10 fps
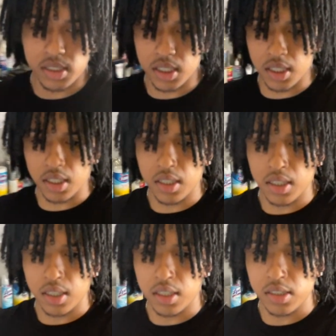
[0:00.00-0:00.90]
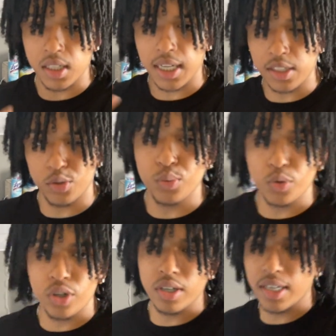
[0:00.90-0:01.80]
to like do
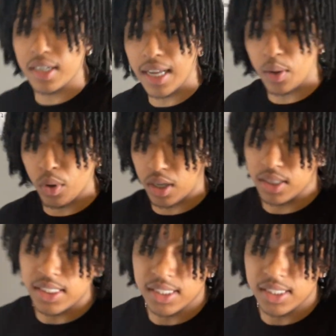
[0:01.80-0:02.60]
more and like work on these